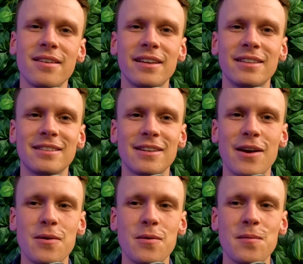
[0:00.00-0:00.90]
and
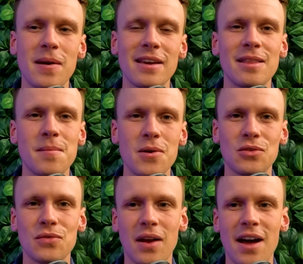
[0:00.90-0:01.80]
so making the
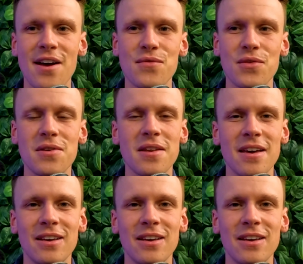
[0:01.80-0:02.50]
most of life and